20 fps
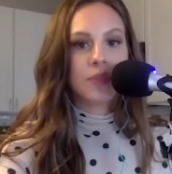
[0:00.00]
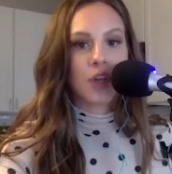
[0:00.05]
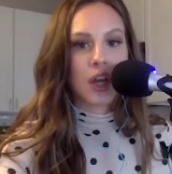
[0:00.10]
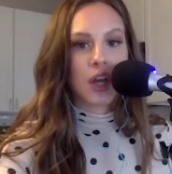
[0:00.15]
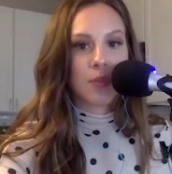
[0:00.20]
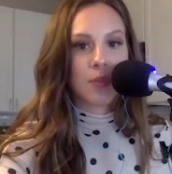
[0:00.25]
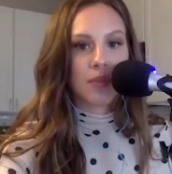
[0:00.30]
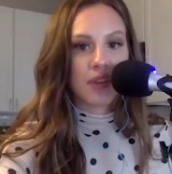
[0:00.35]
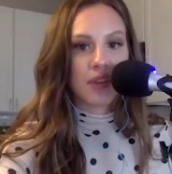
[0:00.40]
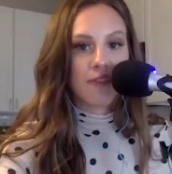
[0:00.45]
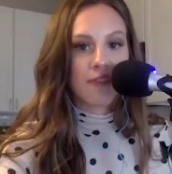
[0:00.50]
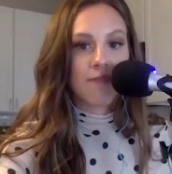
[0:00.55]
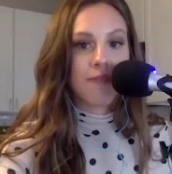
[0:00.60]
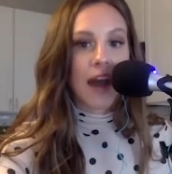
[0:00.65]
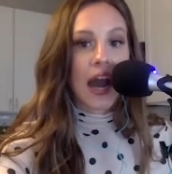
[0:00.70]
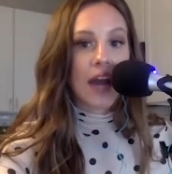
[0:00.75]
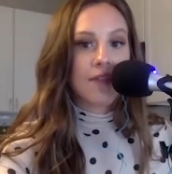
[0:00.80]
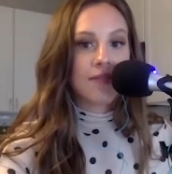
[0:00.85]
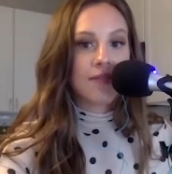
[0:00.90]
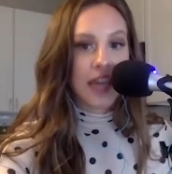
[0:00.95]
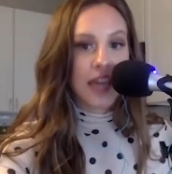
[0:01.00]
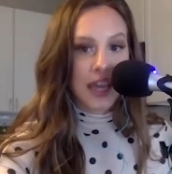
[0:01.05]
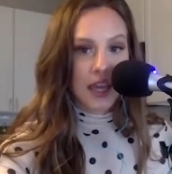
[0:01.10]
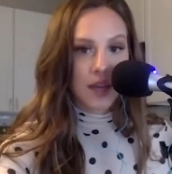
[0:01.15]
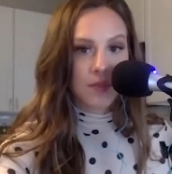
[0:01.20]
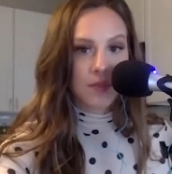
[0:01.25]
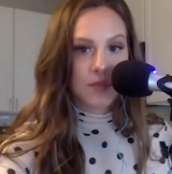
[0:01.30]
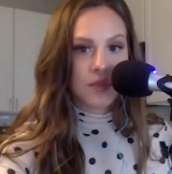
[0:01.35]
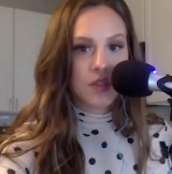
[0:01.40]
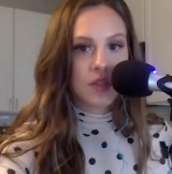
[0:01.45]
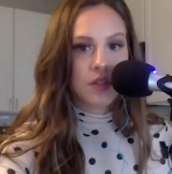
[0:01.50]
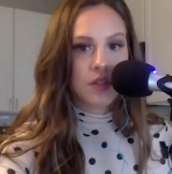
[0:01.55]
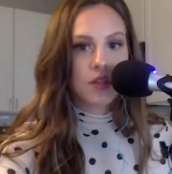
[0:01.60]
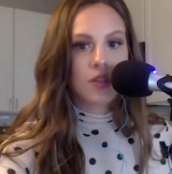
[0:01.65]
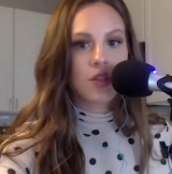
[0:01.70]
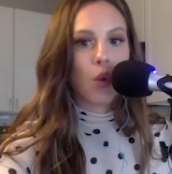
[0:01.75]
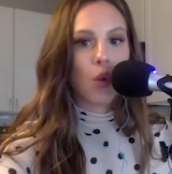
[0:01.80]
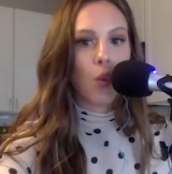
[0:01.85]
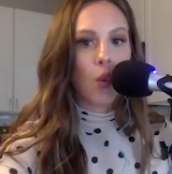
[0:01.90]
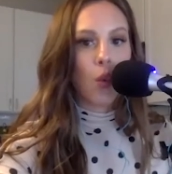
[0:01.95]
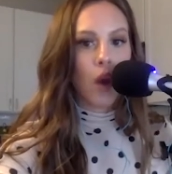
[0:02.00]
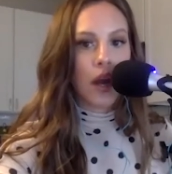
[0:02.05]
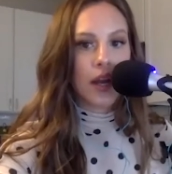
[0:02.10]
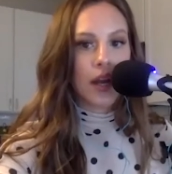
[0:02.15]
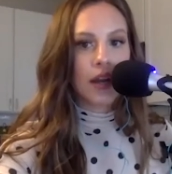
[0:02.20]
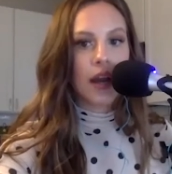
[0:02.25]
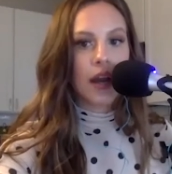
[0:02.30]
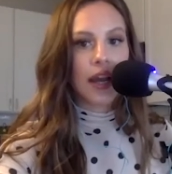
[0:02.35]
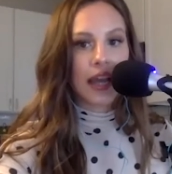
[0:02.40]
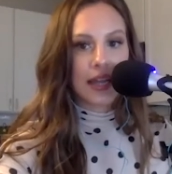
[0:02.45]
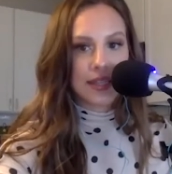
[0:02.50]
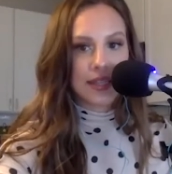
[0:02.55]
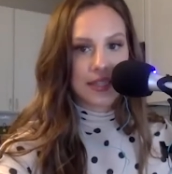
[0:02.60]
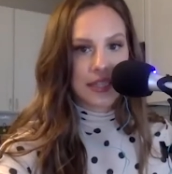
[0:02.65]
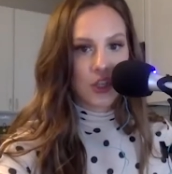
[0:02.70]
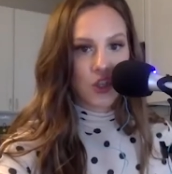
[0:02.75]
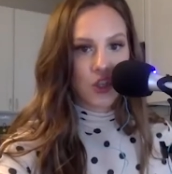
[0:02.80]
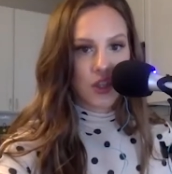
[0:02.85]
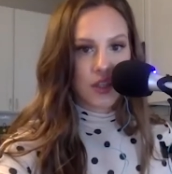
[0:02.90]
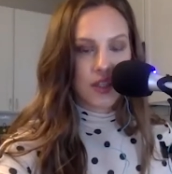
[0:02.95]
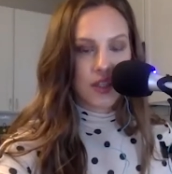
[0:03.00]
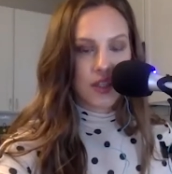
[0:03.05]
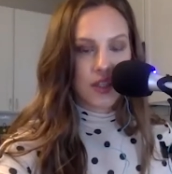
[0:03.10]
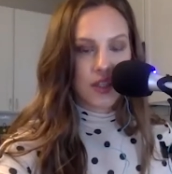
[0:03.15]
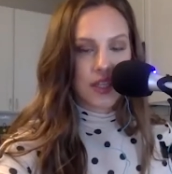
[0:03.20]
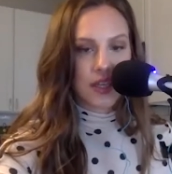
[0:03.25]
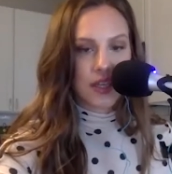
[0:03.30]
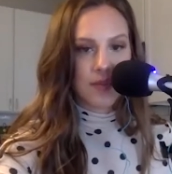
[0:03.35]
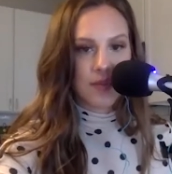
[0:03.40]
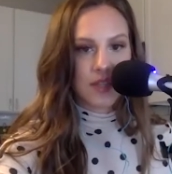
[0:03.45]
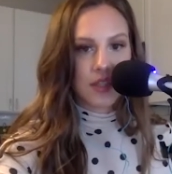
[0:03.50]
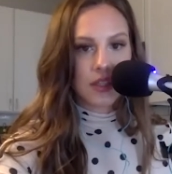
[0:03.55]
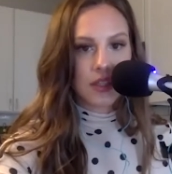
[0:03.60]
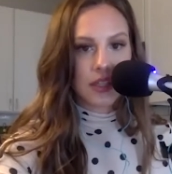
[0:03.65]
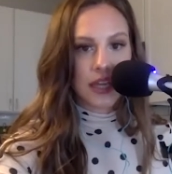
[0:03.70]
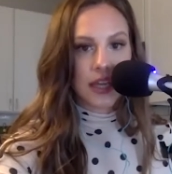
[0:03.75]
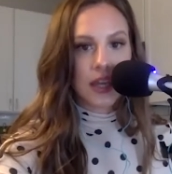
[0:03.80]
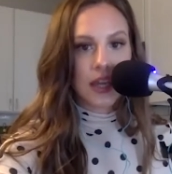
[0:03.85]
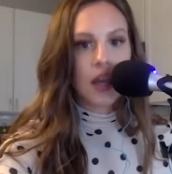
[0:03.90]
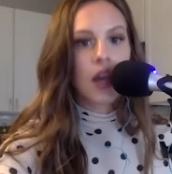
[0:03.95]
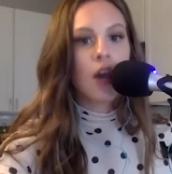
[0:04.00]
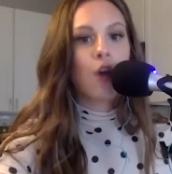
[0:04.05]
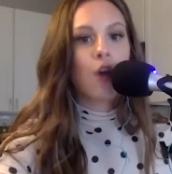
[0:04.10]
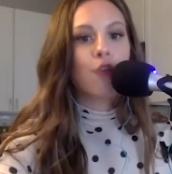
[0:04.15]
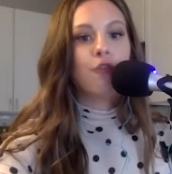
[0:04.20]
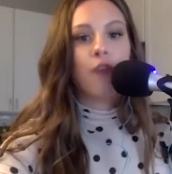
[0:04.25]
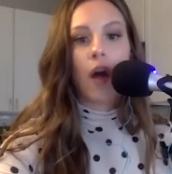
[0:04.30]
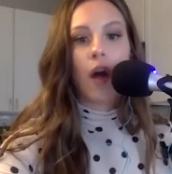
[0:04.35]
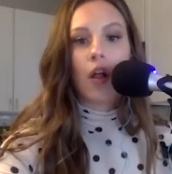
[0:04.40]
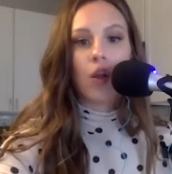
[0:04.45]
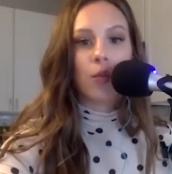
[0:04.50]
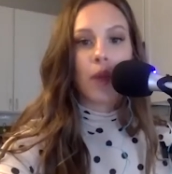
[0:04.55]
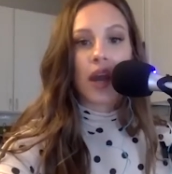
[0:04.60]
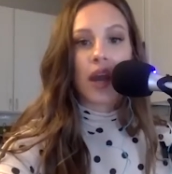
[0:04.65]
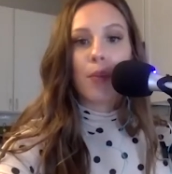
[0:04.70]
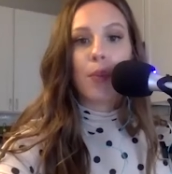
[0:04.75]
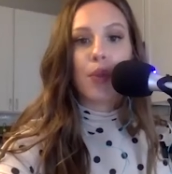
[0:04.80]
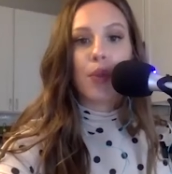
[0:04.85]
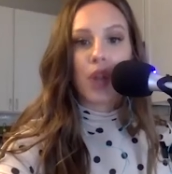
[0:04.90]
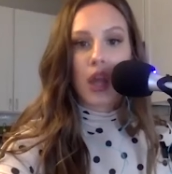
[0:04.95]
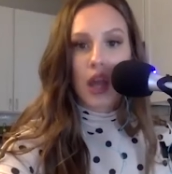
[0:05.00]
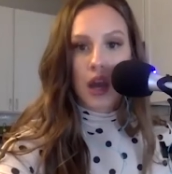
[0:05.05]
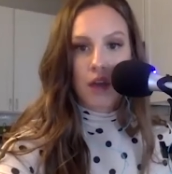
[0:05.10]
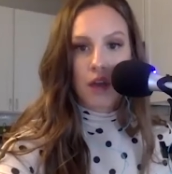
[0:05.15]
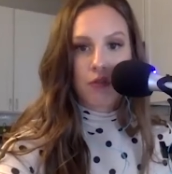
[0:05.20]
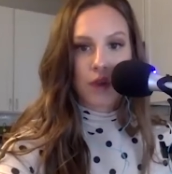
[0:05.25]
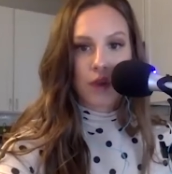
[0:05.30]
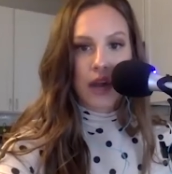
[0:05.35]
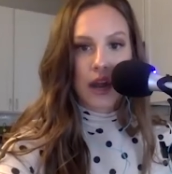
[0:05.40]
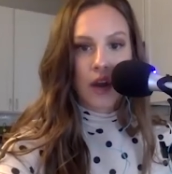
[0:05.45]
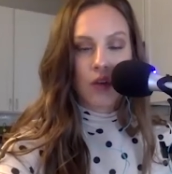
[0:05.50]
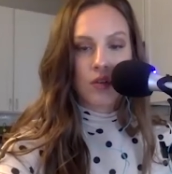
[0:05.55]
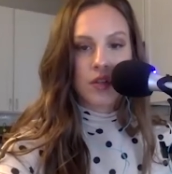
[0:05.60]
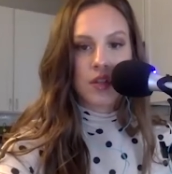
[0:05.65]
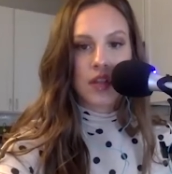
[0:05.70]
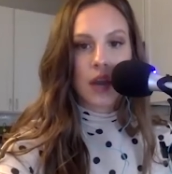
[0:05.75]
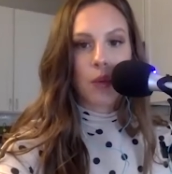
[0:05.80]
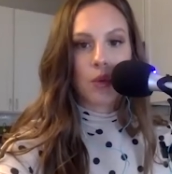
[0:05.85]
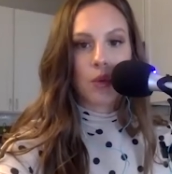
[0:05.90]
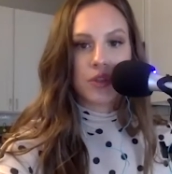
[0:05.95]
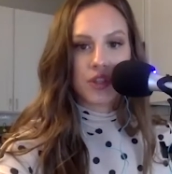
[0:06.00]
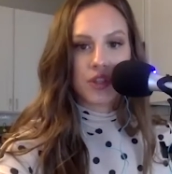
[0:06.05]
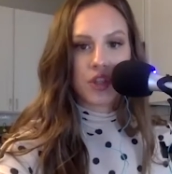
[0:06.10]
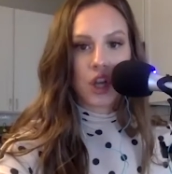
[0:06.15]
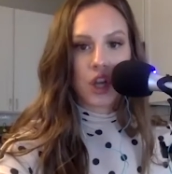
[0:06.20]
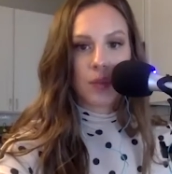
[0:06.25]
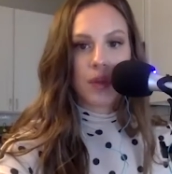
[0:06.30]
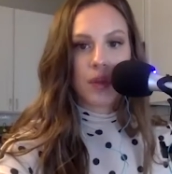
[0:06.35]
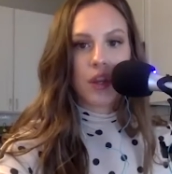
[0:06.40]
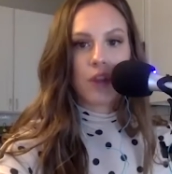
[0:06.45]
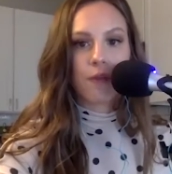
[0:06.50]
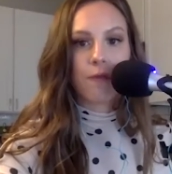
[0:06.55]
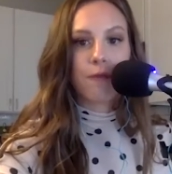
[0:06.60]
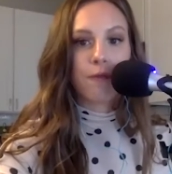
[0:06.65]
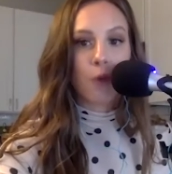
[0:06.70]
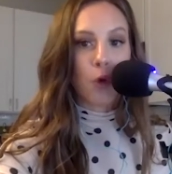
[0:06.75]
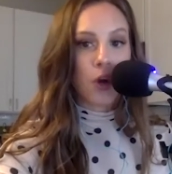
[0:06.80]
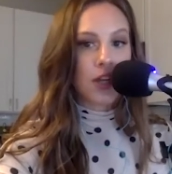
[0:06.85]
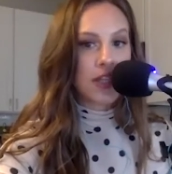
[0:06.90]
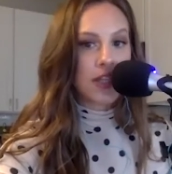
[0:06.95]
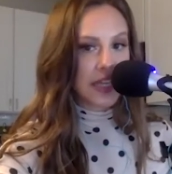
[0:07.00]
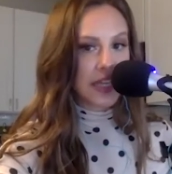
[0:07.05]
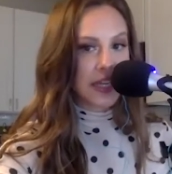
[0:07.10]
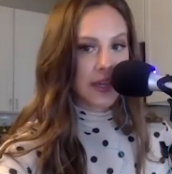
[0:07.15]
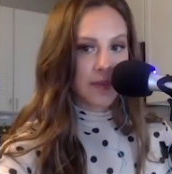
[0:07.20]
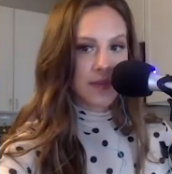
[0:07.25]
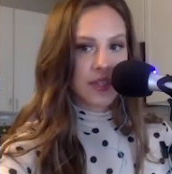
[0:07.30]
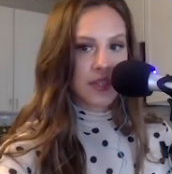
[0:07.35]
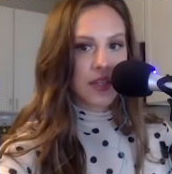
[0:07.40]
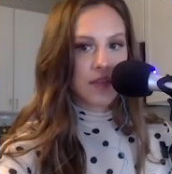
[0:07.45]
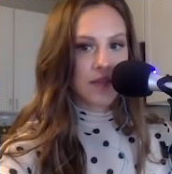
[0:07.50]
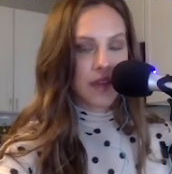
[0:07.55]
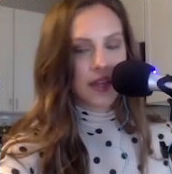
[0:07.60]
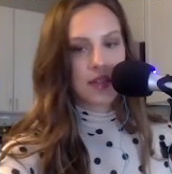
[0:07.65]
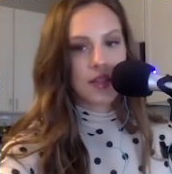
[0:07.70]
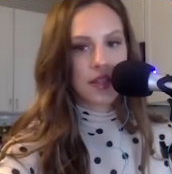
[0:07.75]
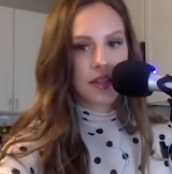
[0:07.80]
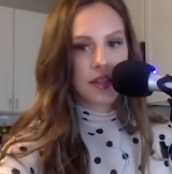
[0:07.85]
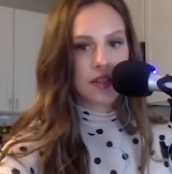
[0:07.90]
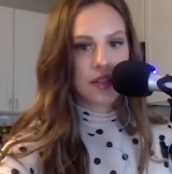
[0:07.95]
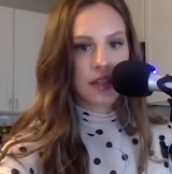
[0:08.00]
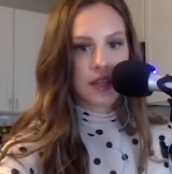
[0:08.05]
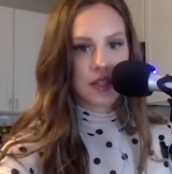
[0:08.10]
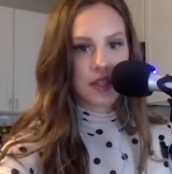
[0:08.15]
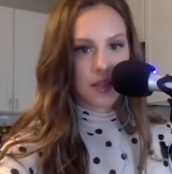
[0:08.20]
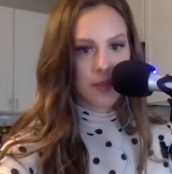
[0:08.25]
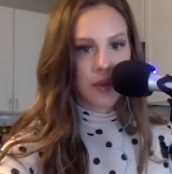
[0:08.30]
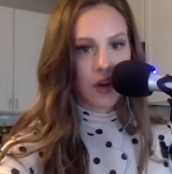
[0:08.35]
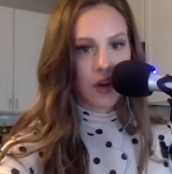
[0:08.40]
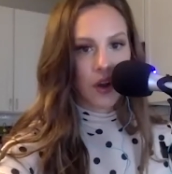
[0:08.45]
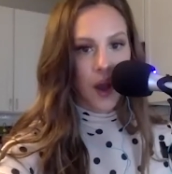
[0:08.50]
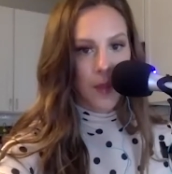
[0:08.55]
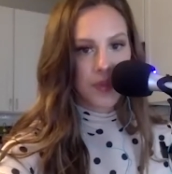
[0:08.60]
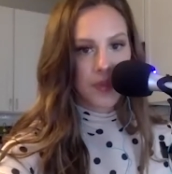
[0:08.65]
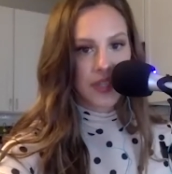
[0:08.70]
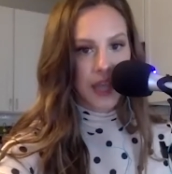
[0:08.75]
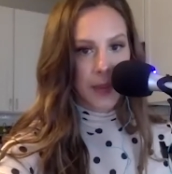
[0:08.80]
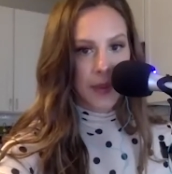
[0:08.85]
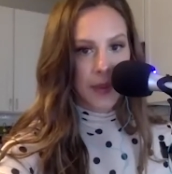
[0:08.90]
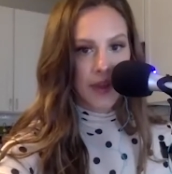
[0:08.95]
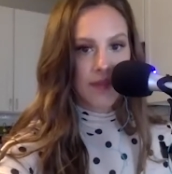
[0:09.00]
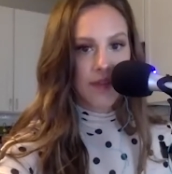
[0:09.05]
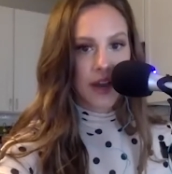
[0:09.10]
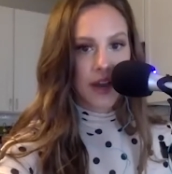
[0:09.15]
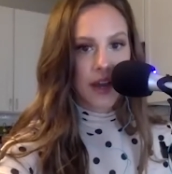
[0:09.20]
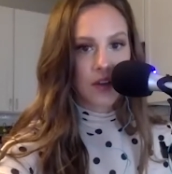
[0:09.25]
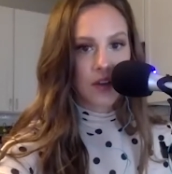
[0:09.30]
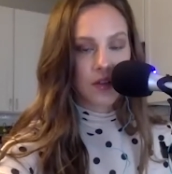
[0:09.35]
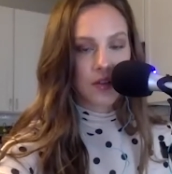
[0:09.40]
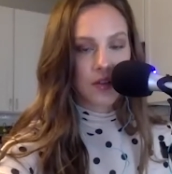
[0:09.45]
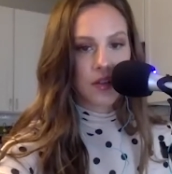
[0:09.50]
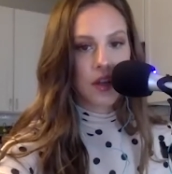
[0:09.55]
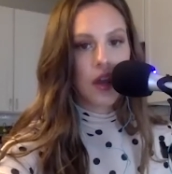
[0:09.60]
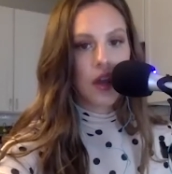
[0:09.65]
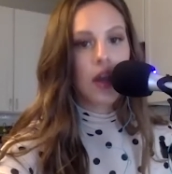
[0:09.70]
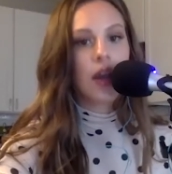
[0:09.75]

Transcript: They're going to play five games, so one against each of the teams in the league, followed by a playoff round that will determine the four teams advancing to the Isobel Cup semifinals.